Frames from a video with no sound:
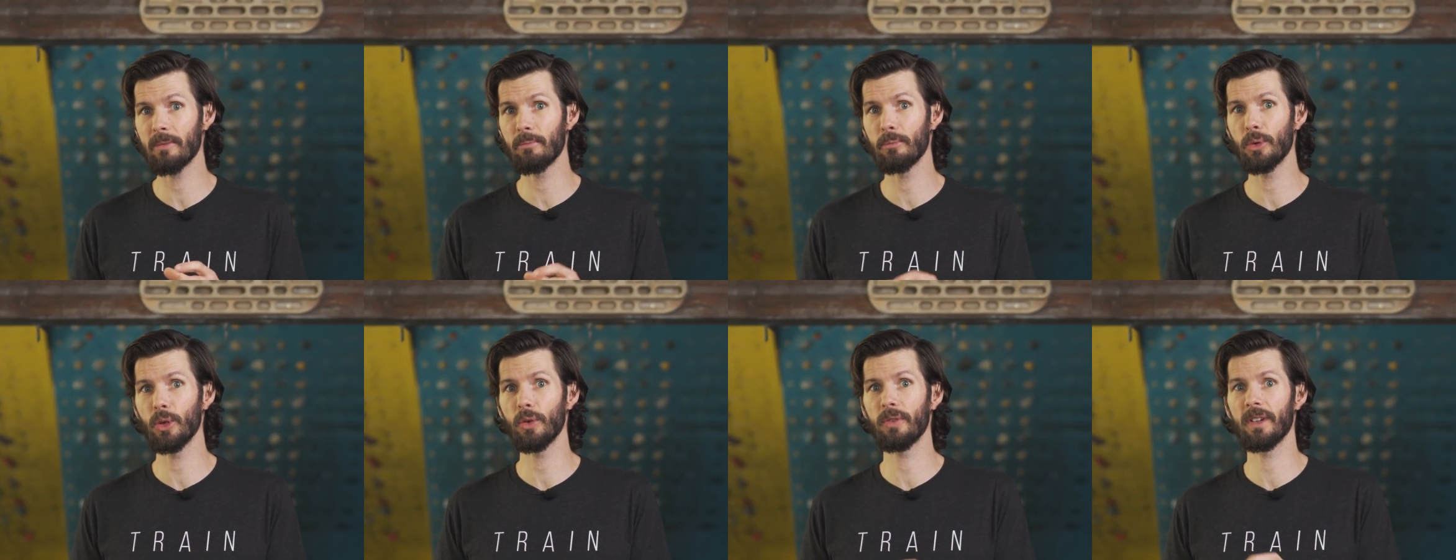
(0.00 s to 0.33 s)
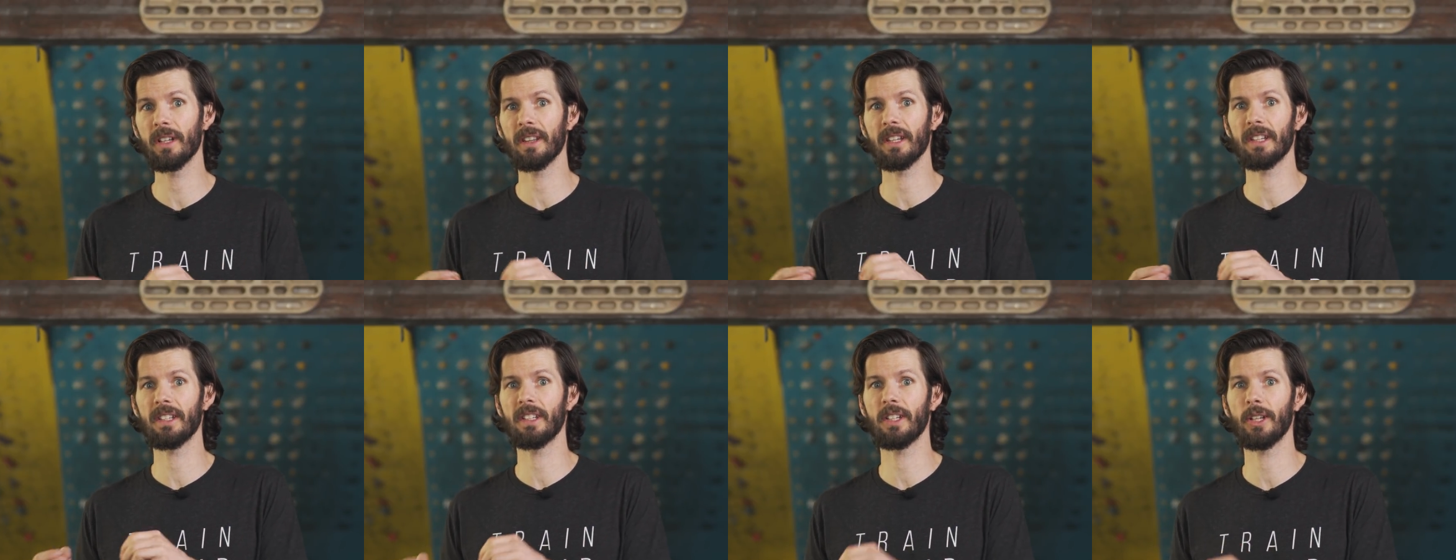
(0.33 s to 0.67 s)

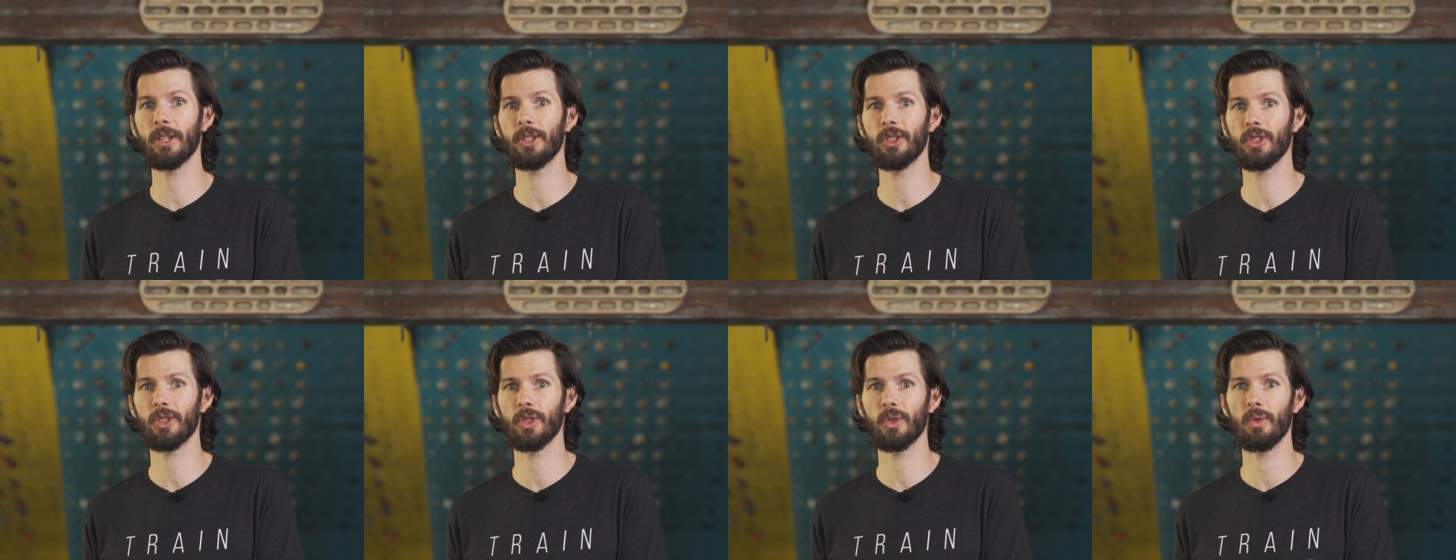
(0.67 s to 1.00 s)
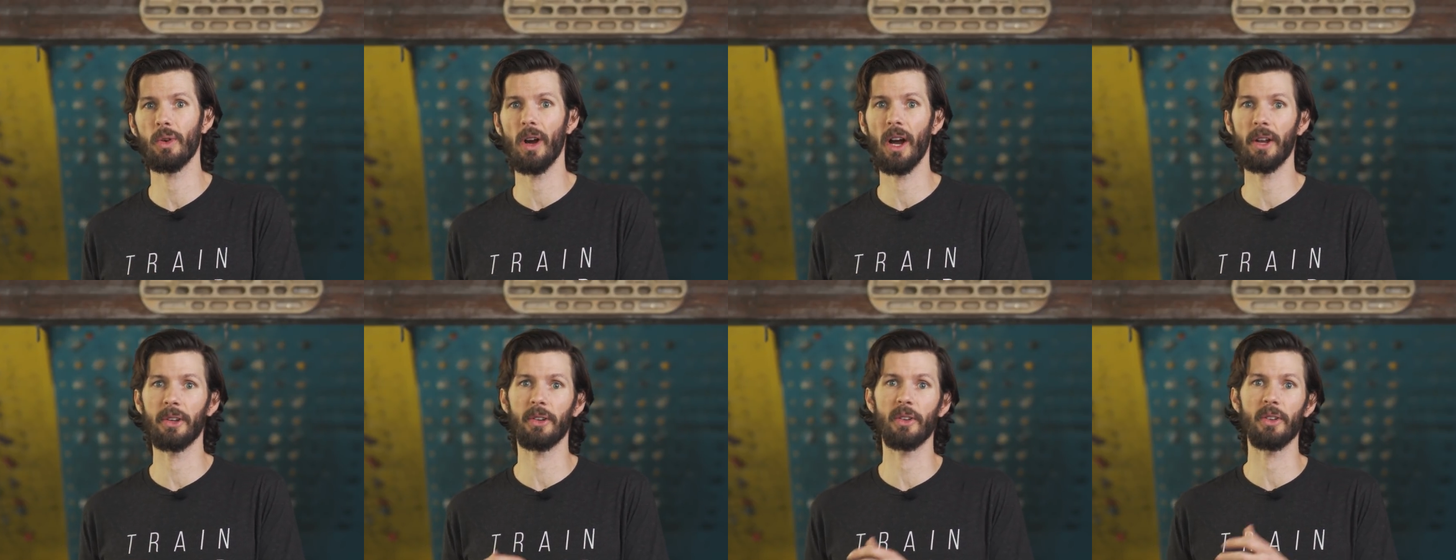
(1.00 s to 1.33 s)
moving the
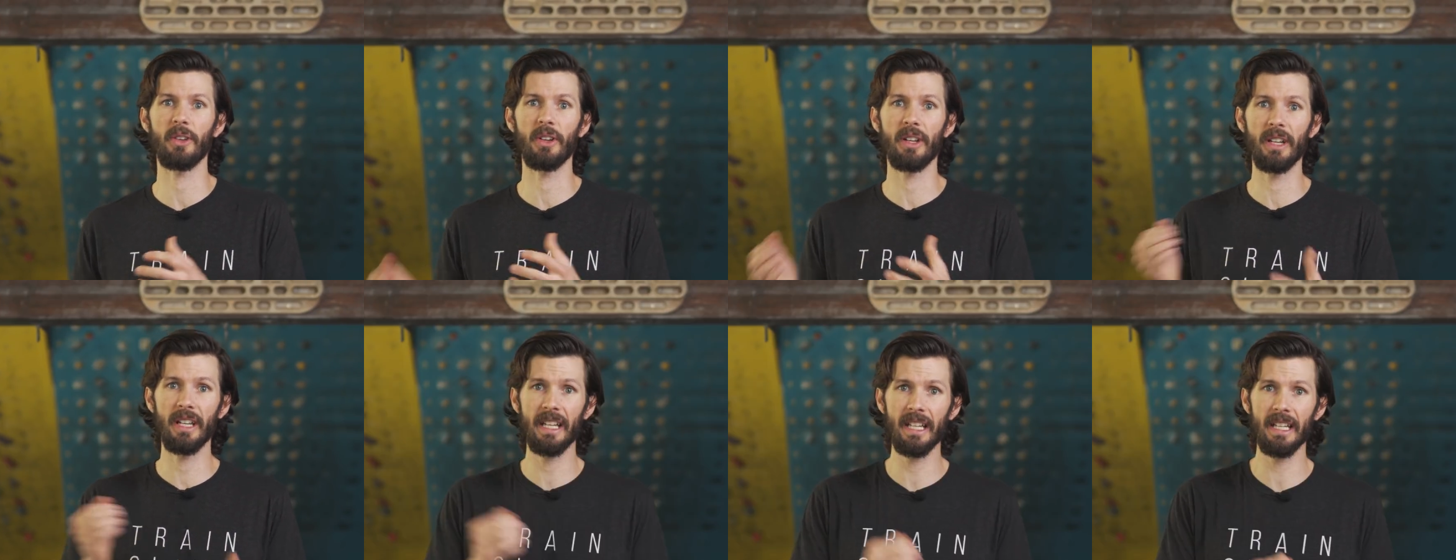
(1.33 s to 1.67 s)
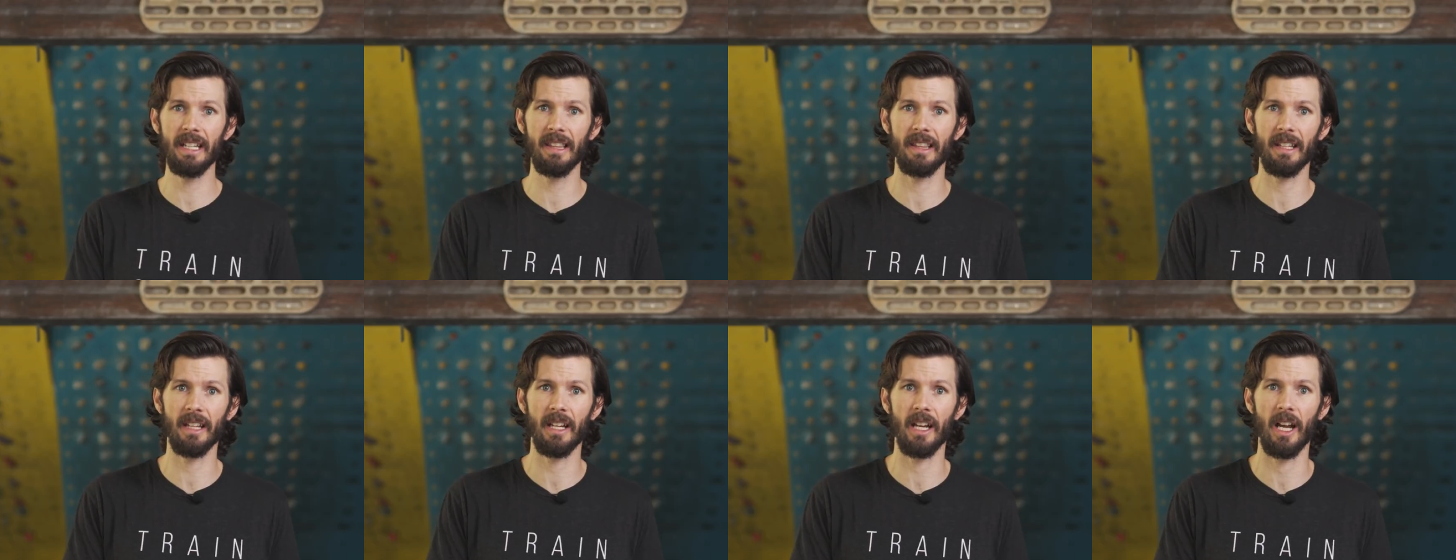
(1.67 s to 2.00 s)
tissue
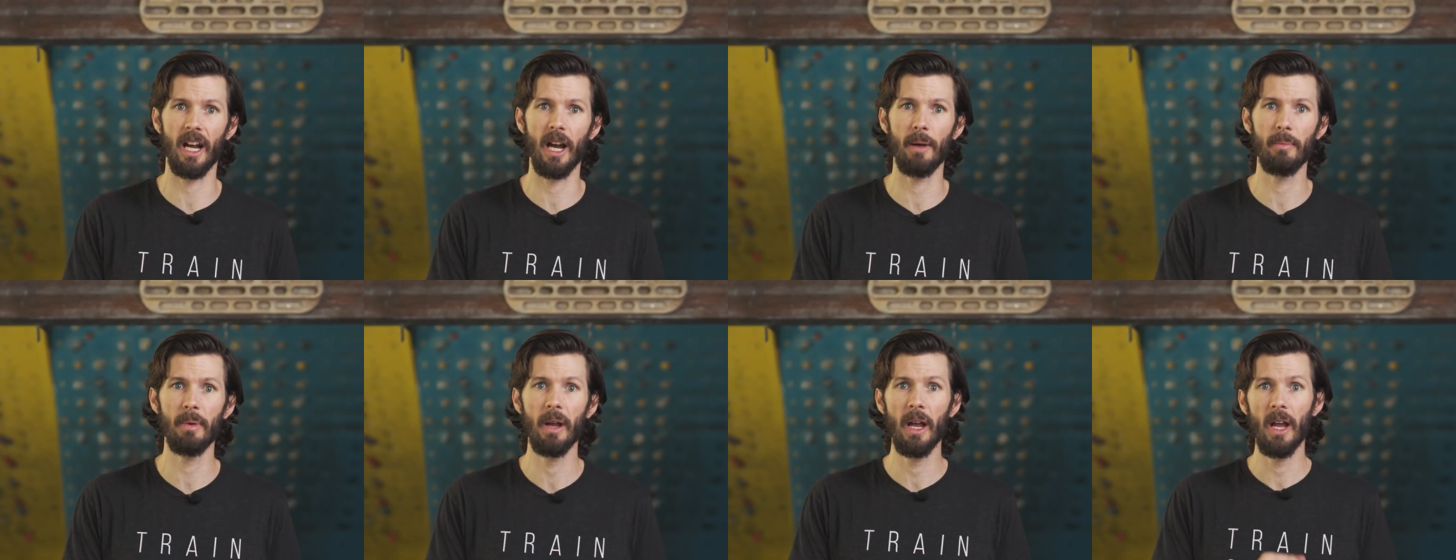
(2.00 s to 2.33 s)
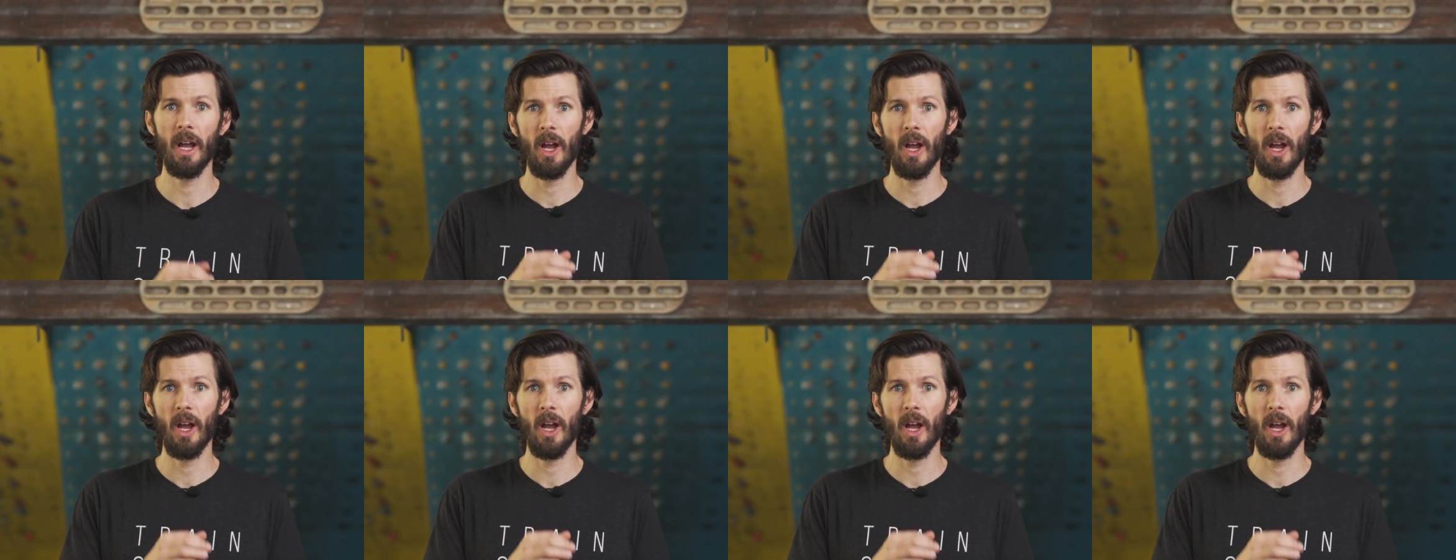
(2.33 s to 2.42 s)
underneath the cup